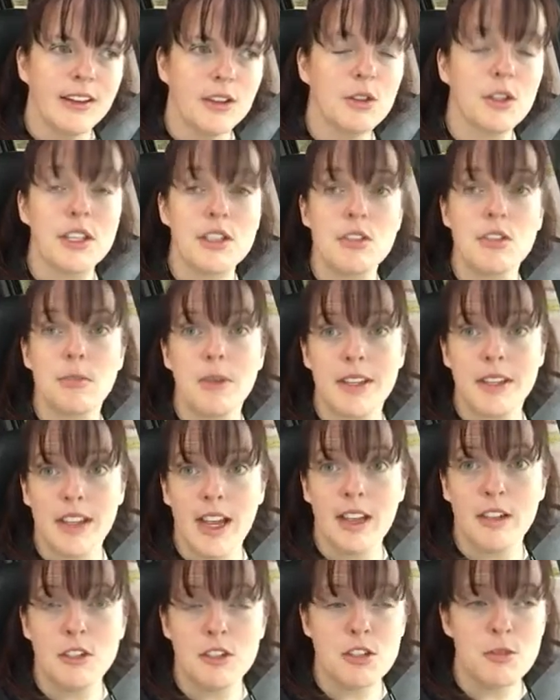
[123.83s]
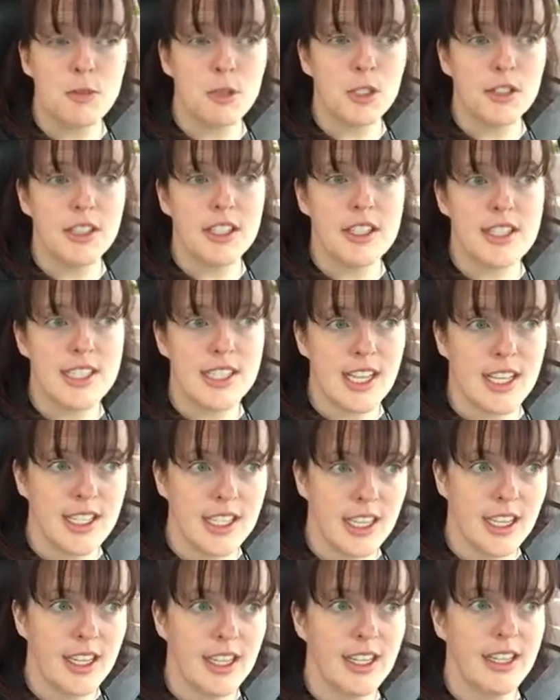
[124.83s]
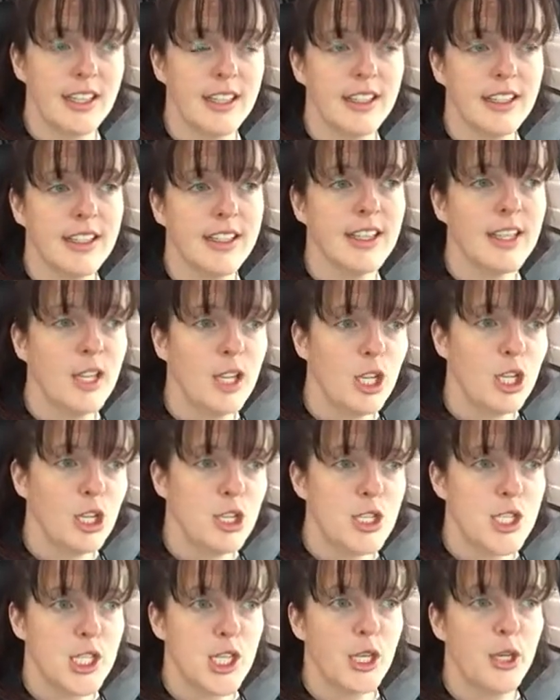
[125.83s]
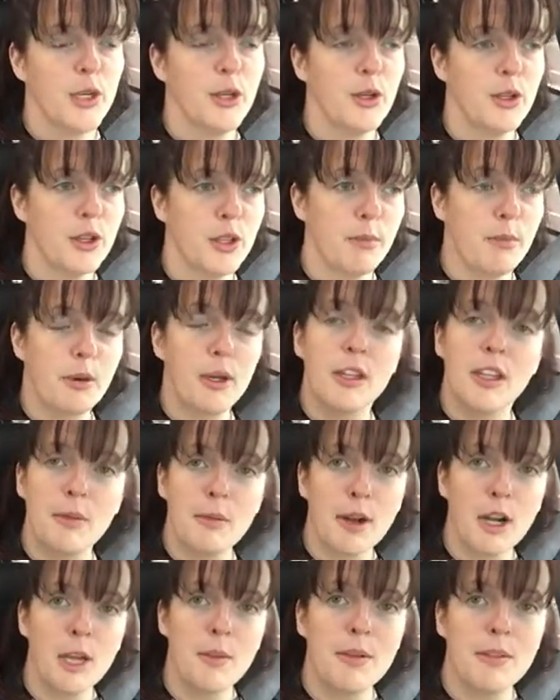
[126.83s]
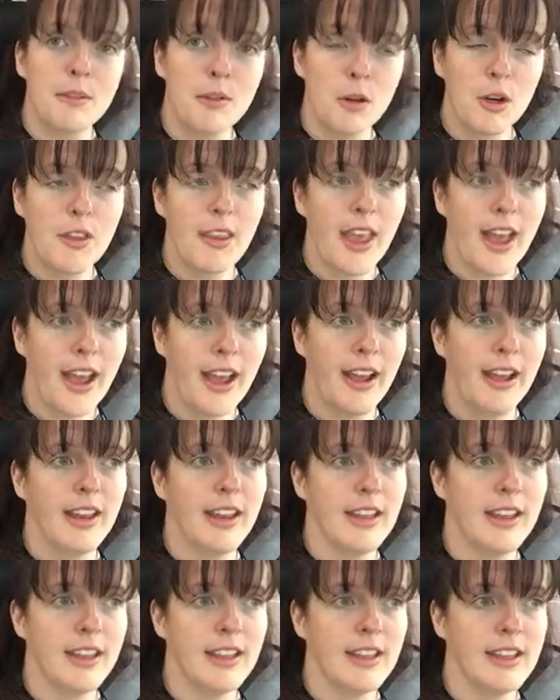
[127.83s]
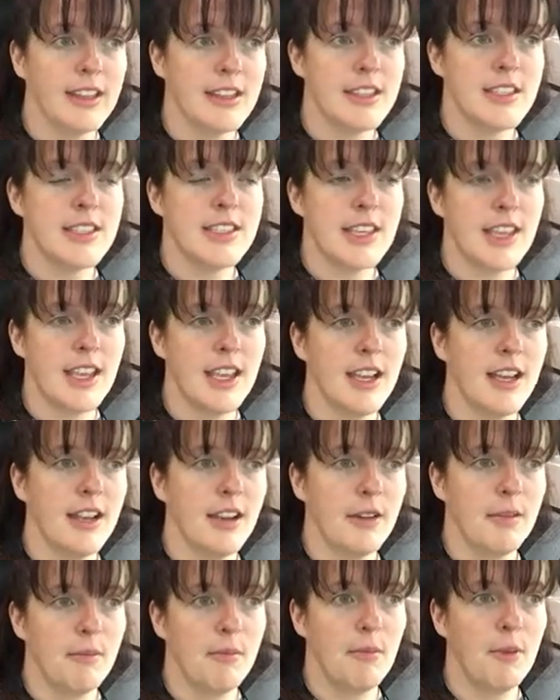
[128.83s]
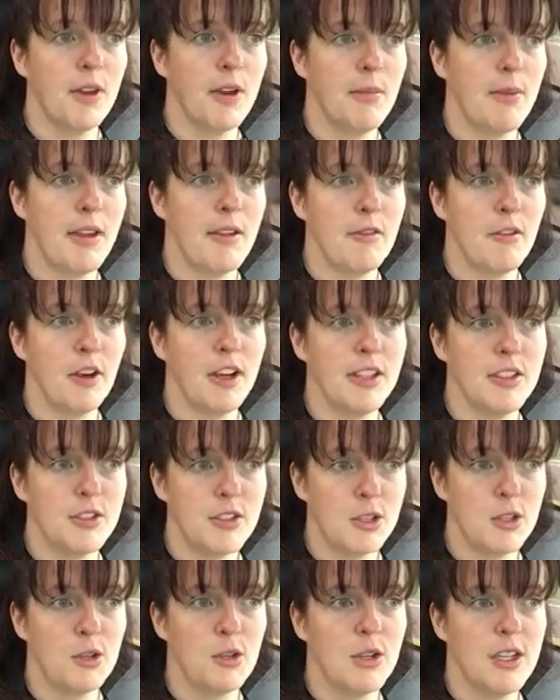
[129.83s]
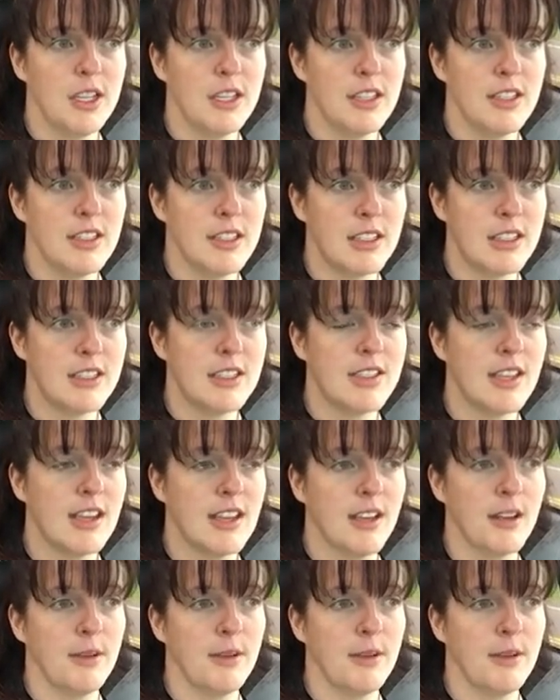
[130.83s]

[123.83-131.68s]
okay, so my daughter's birthday Sunday. So the birthday party before that is one of my friends who is